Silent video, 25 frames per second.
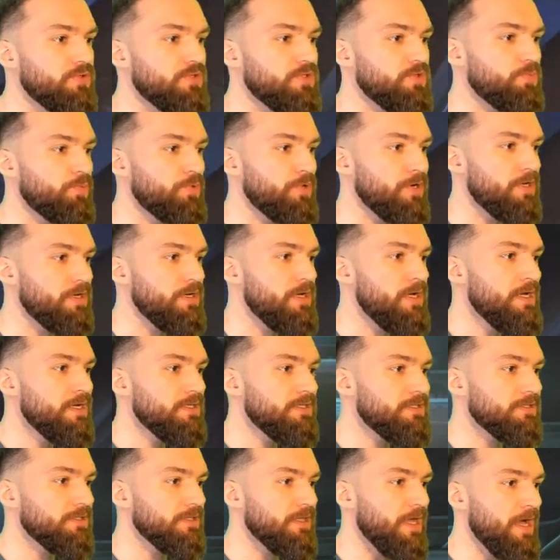Sprint,
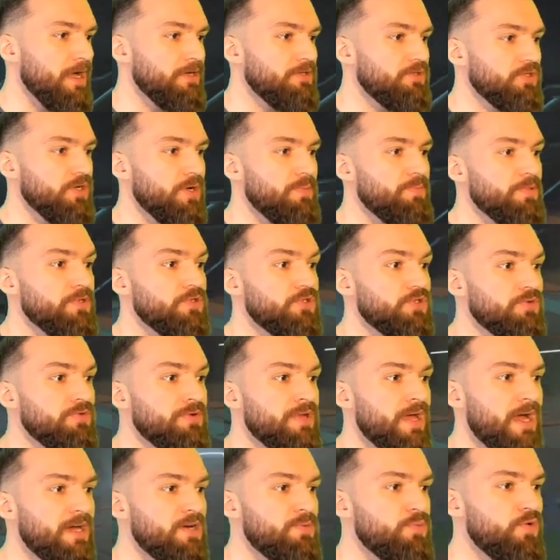slide jump and shoot.
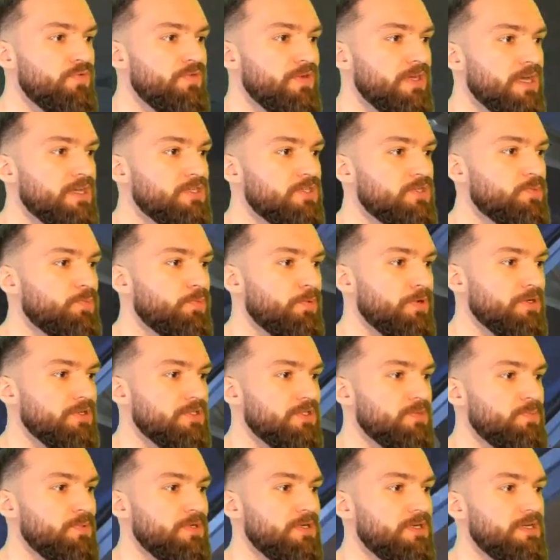Now you're moving at sprint
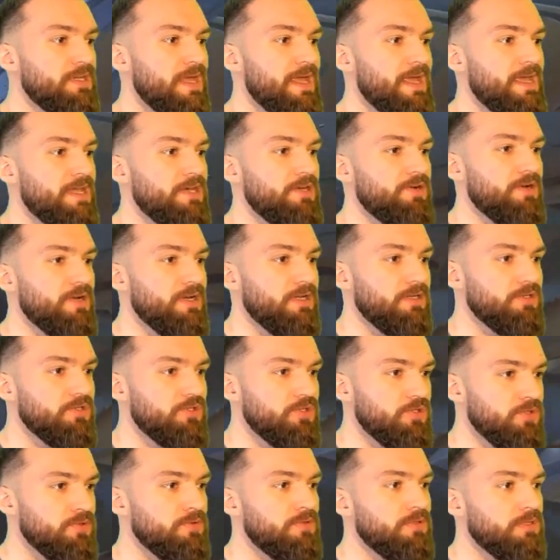speed and you're getting to
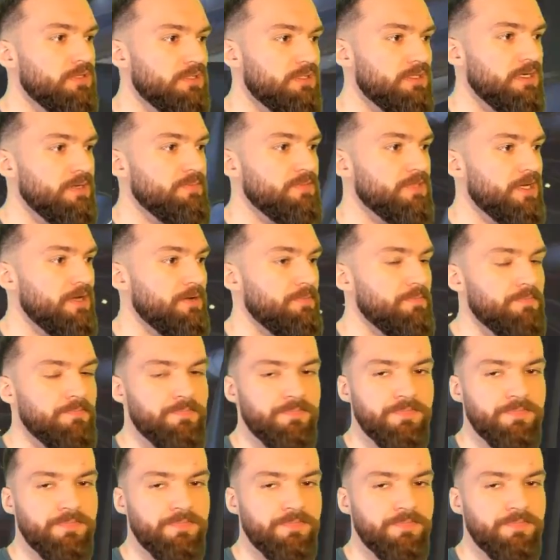shoot at the same time.